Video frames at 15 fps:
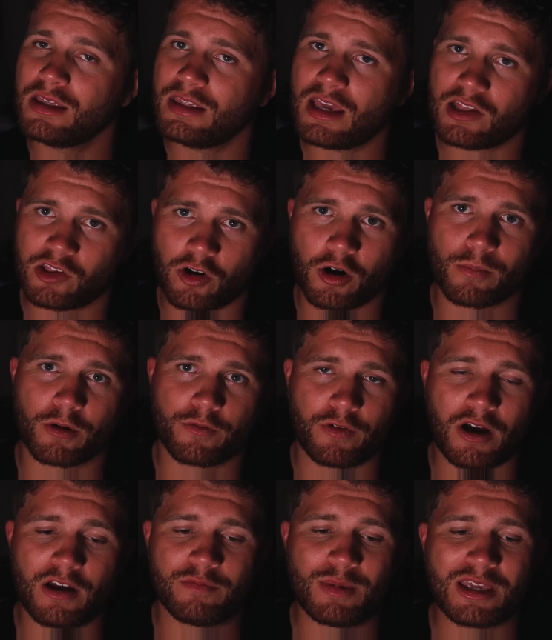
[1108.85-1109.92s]
Yes, Armor
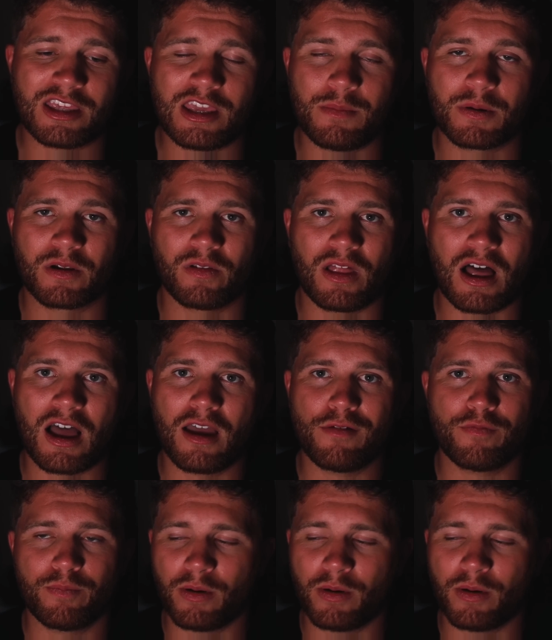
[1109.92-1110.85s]
5 may keep it alive,